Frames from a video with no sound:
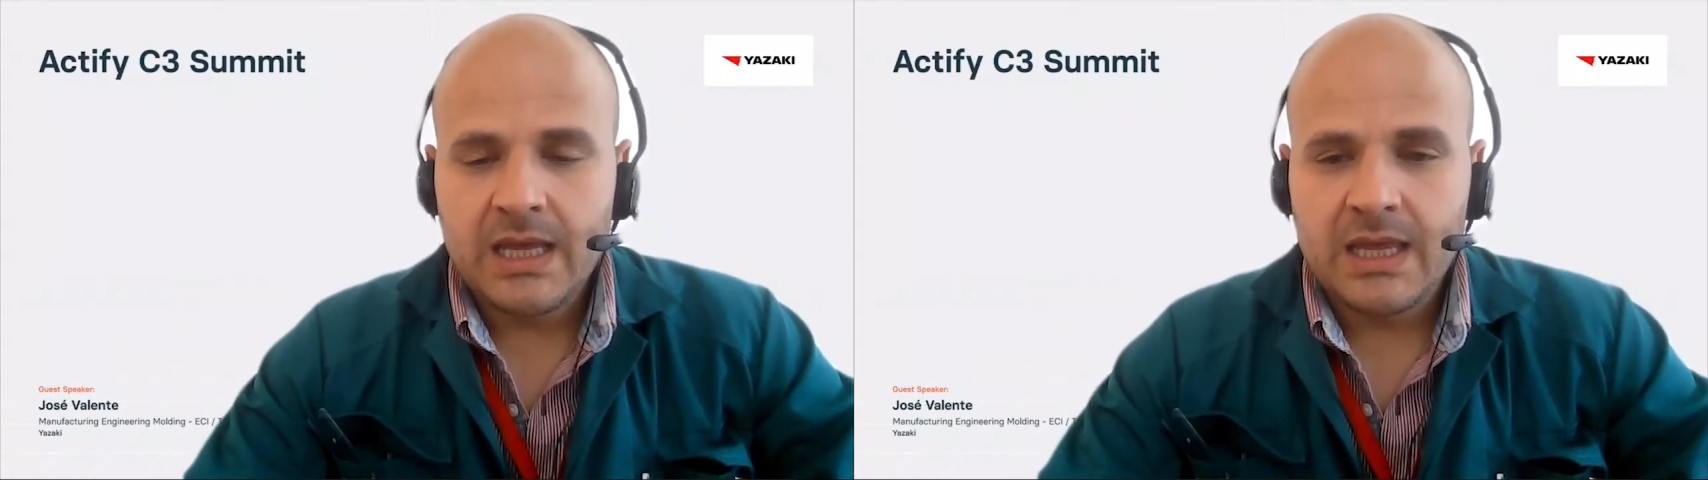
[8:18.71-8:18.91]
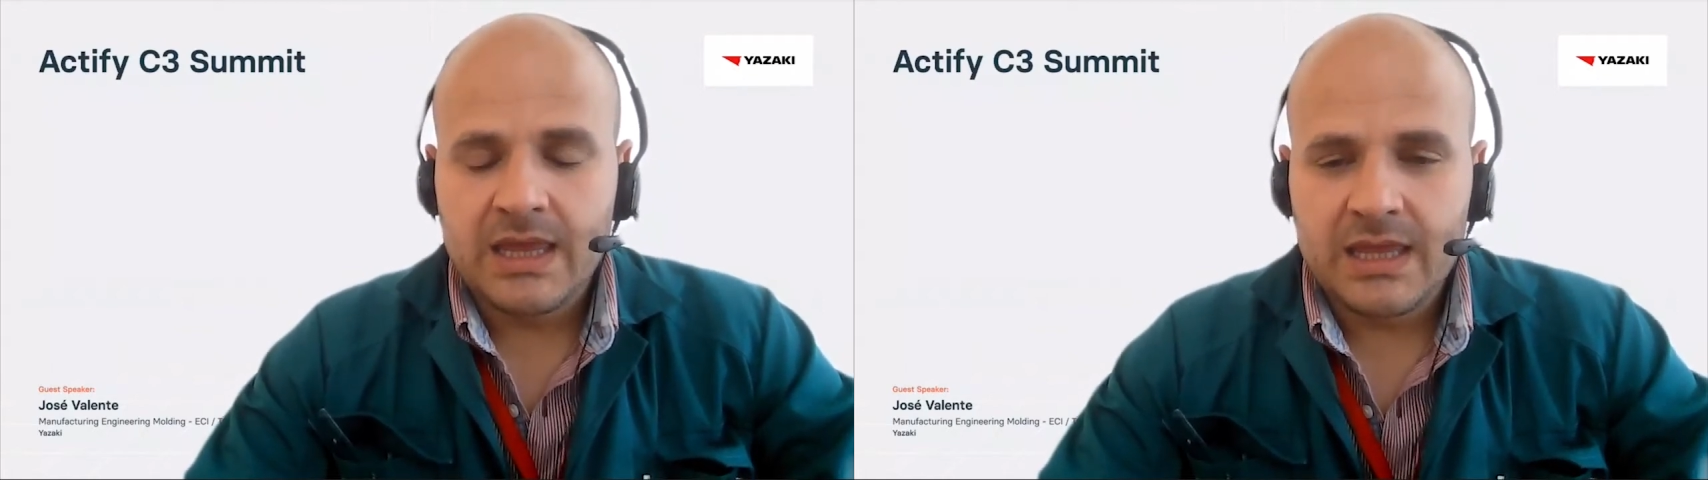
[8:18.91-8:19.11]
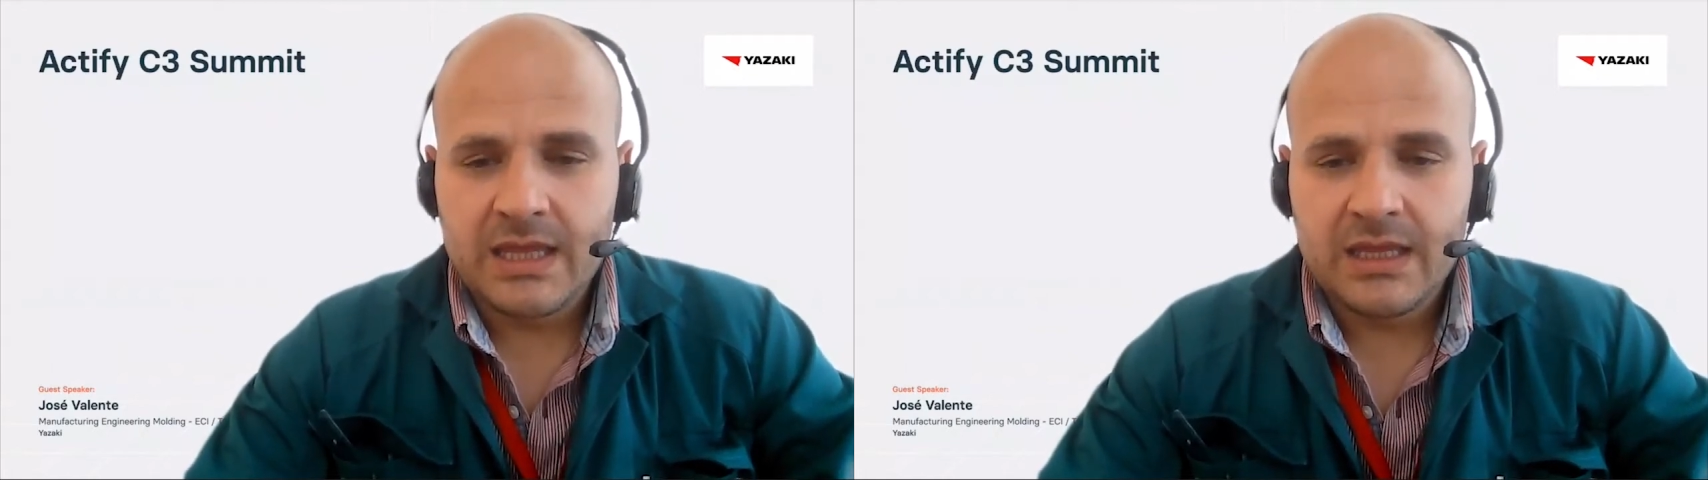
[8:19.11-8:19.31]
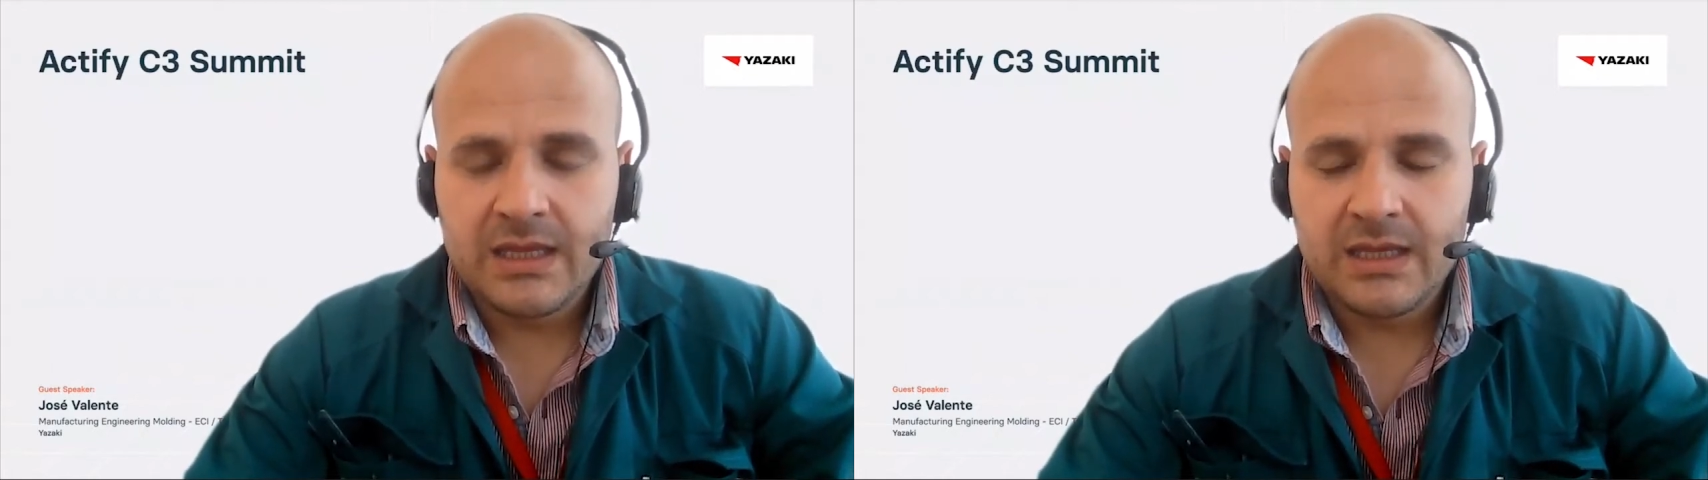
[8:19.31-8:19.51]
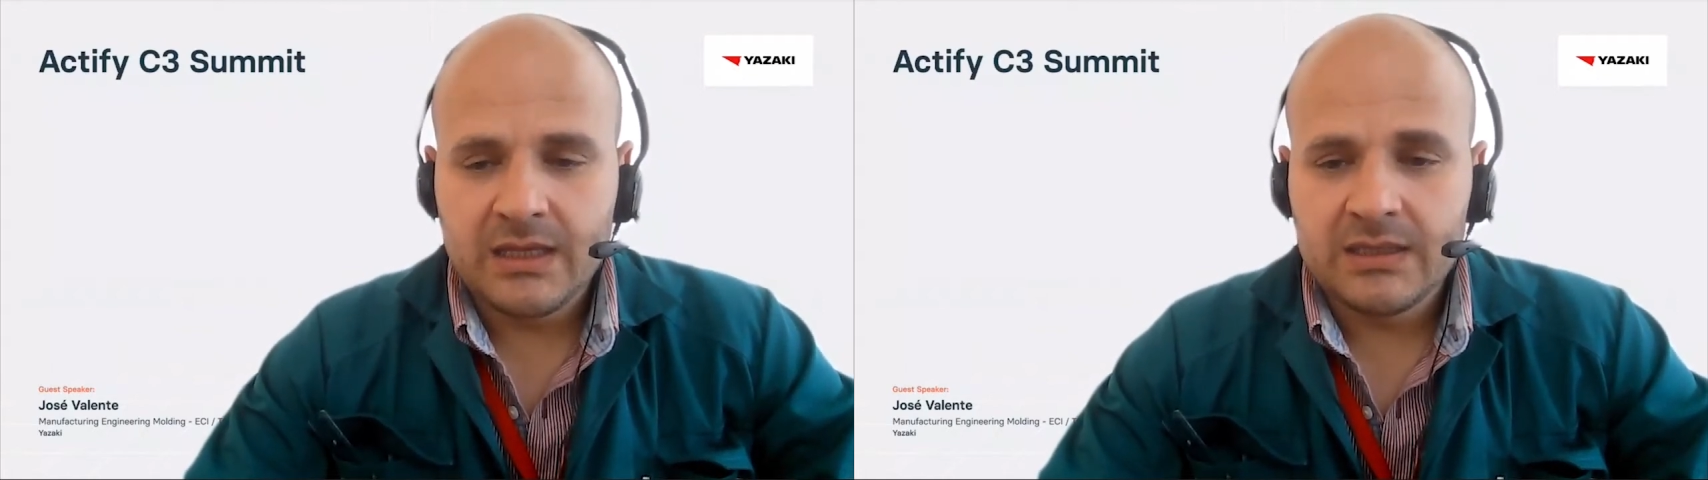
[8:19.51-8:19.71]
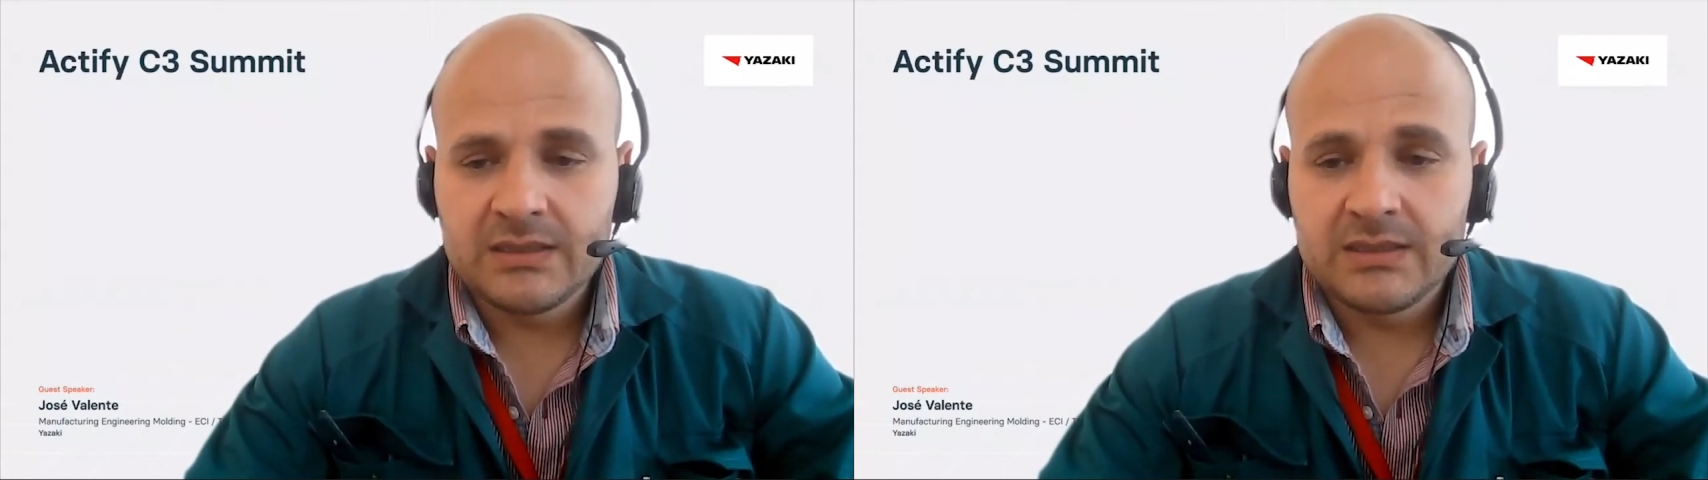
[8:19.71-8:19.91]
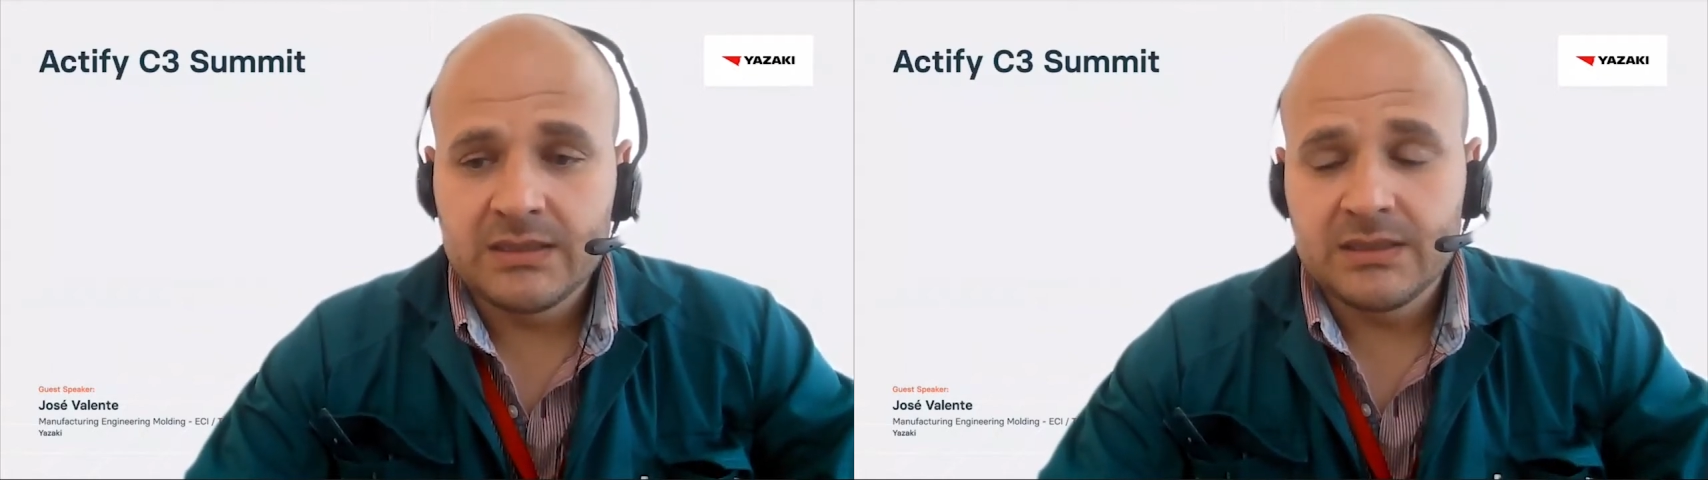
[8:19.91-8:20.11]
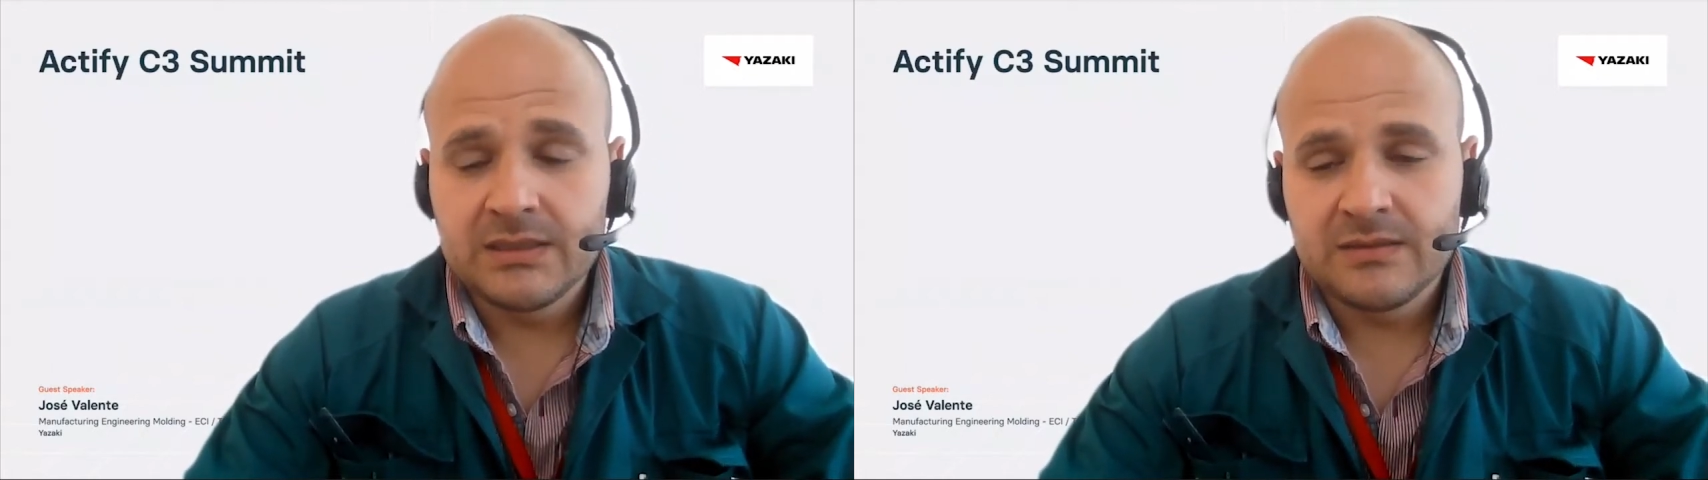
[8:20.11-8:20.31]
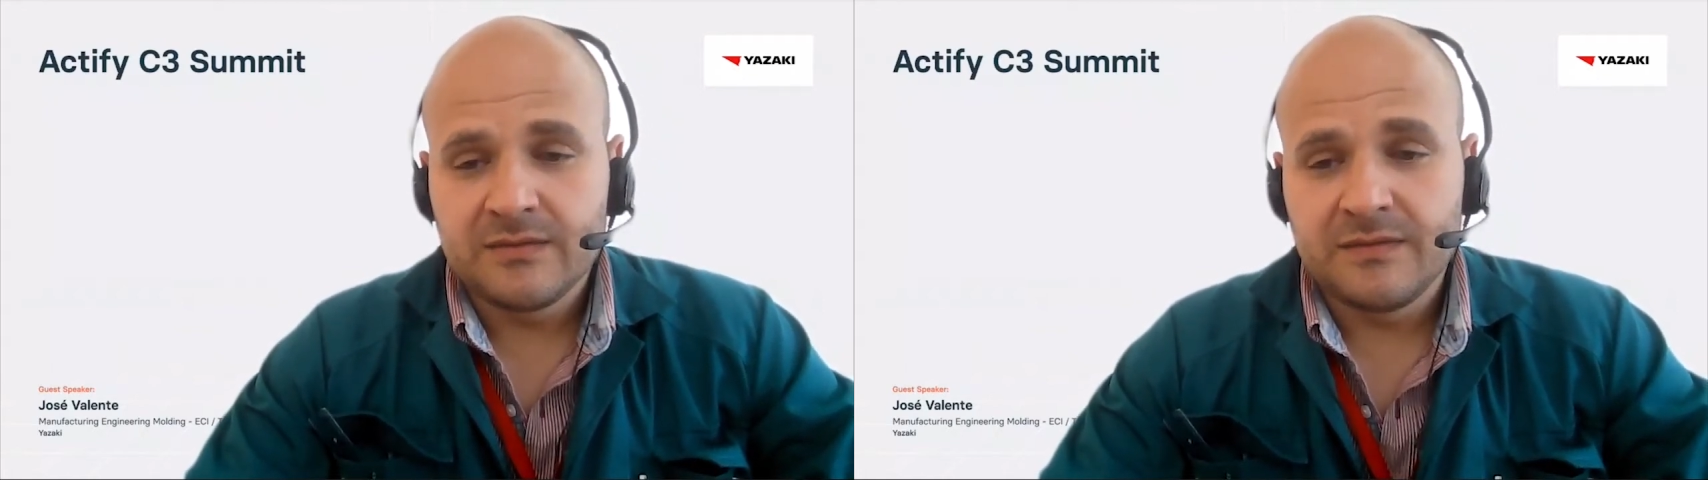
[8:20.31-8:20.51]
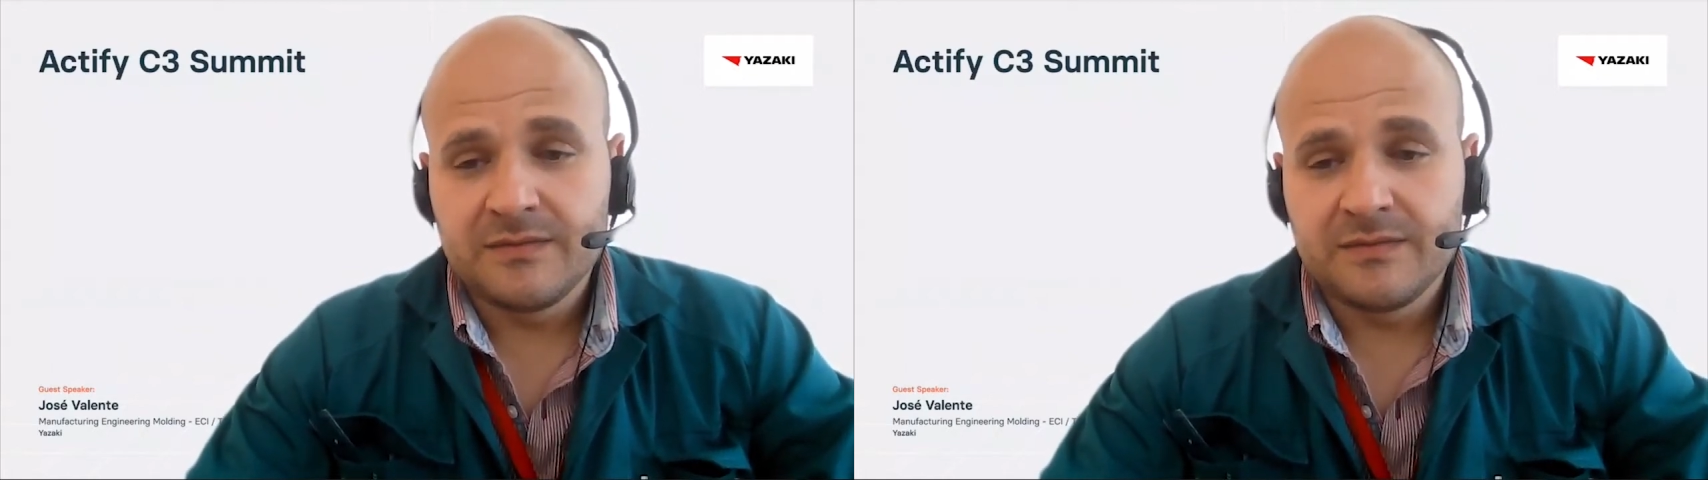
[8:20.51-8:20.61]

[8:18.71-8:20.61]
The